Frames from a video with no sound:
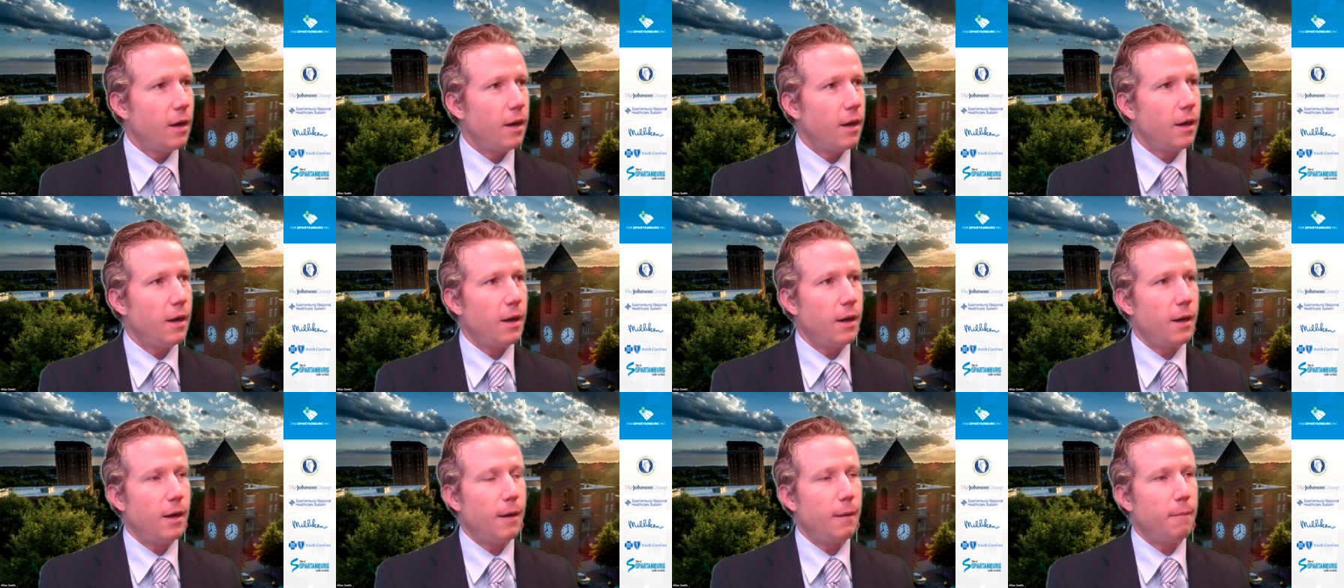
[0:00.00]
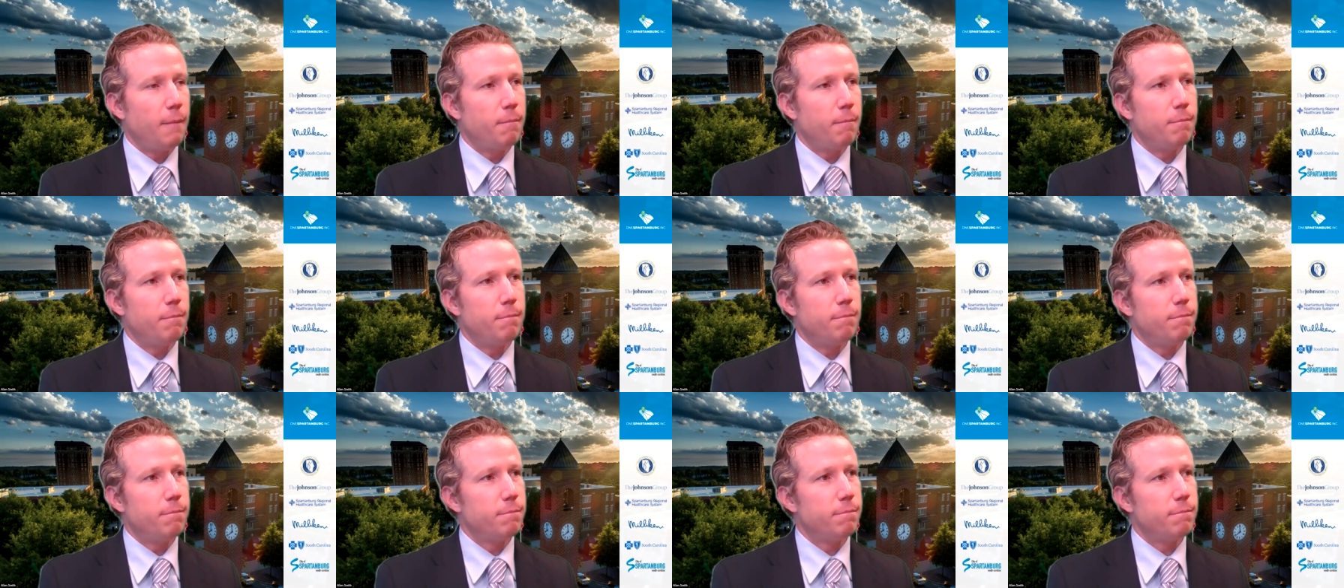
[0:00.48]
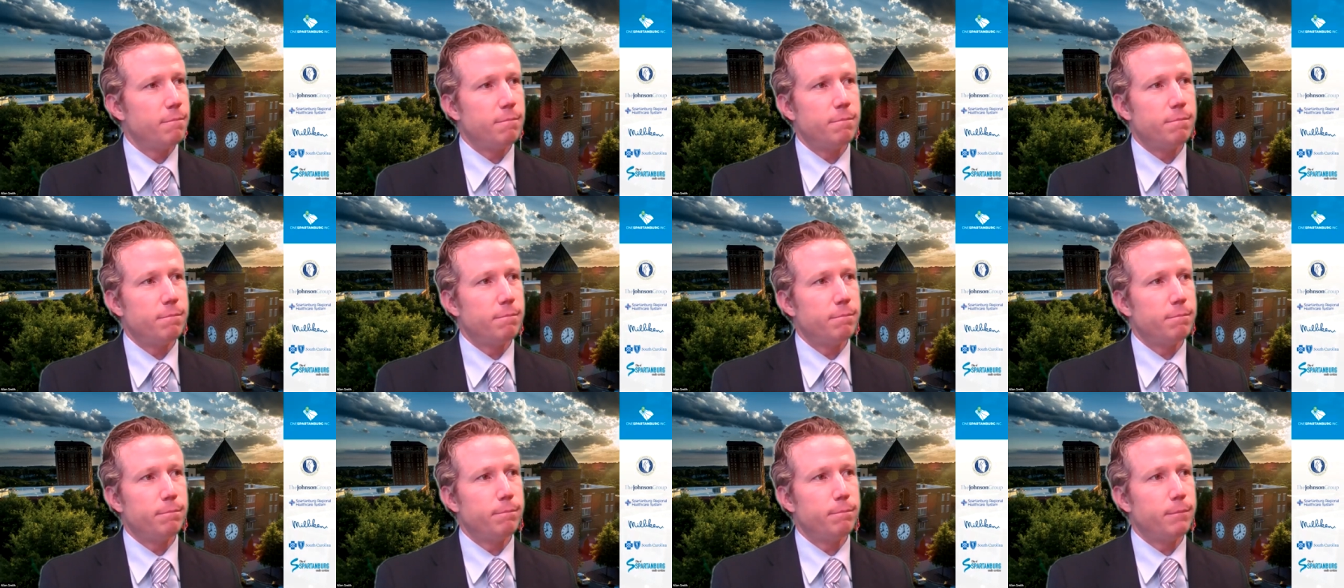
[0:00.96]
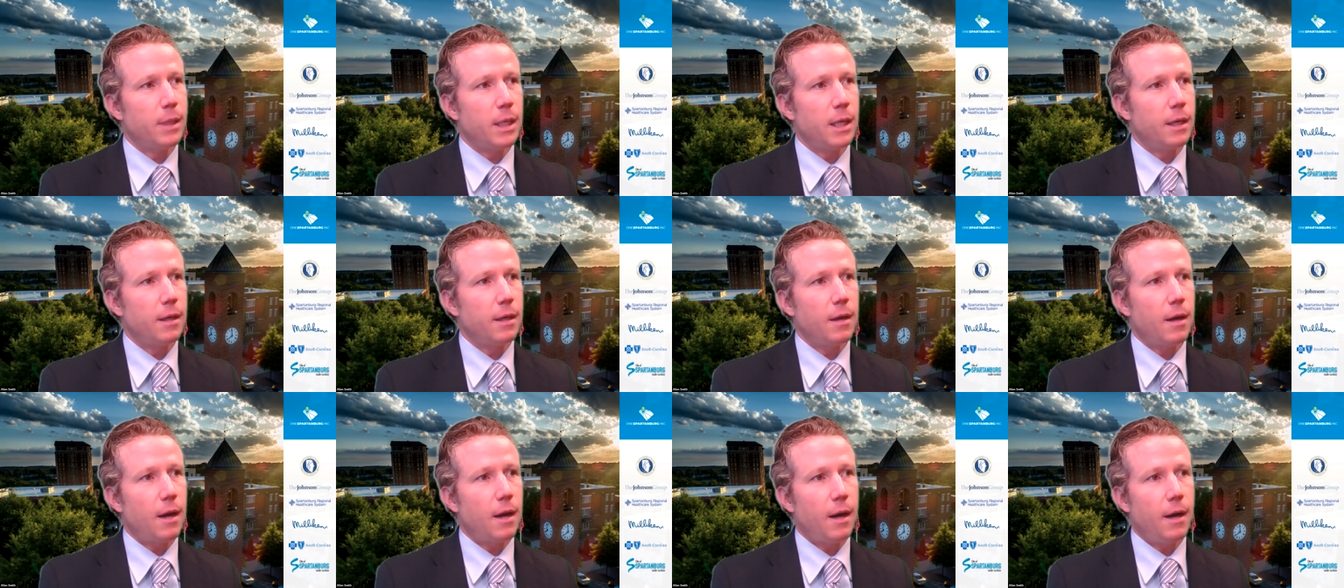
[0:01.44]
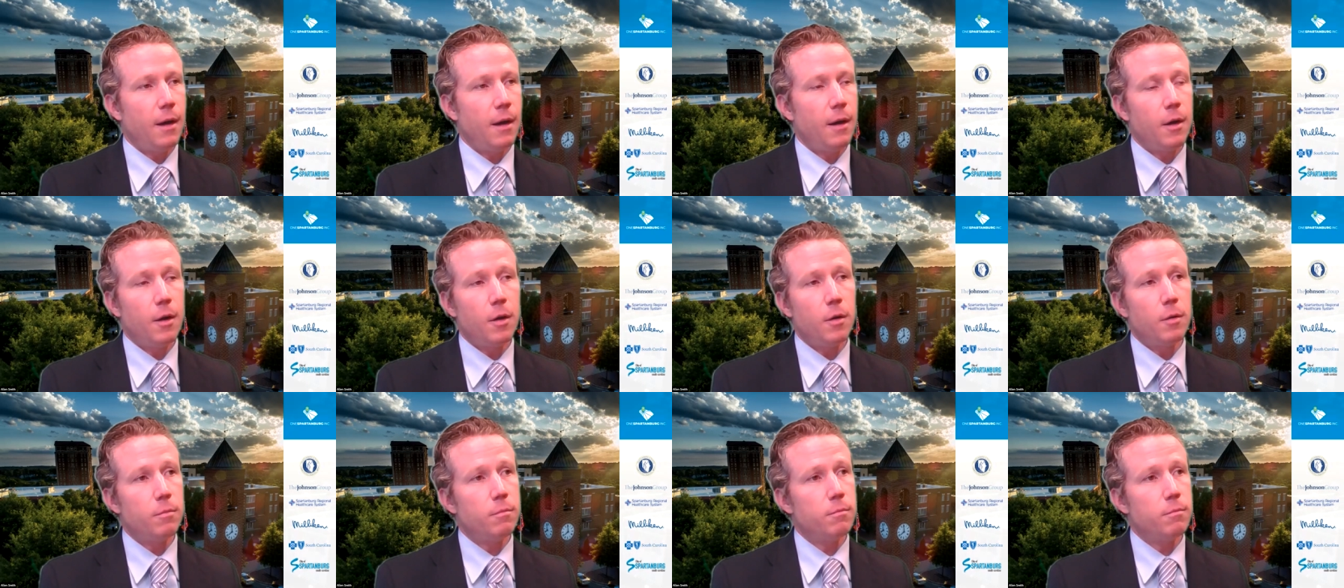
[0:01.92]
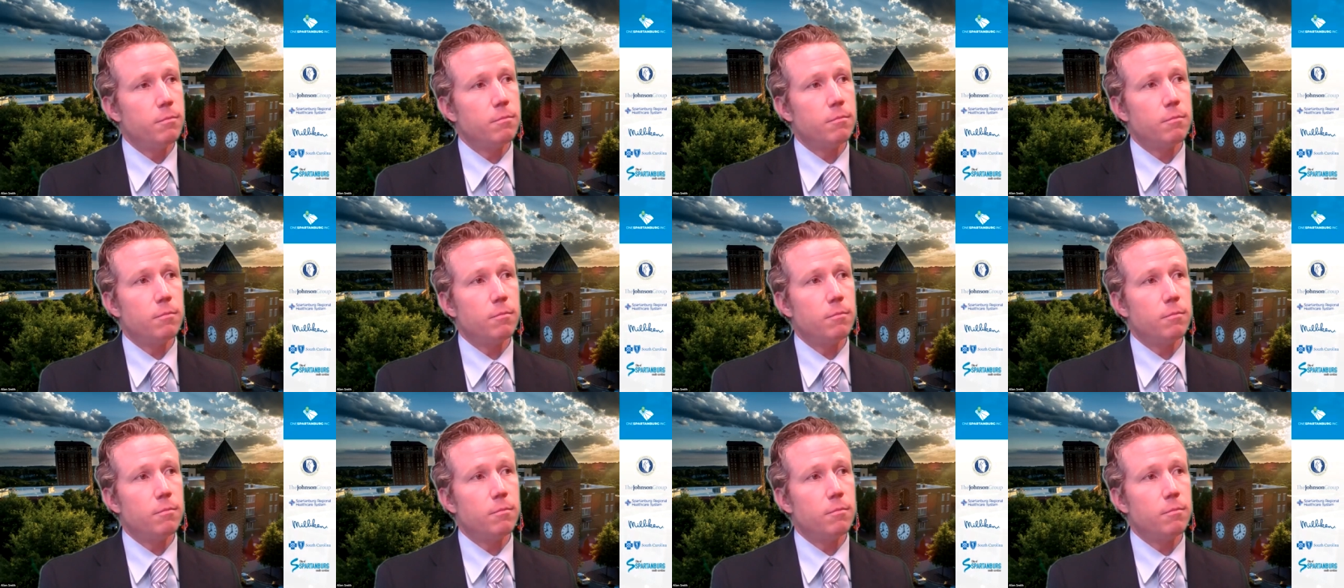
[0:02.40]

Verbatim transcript: Um, but I hope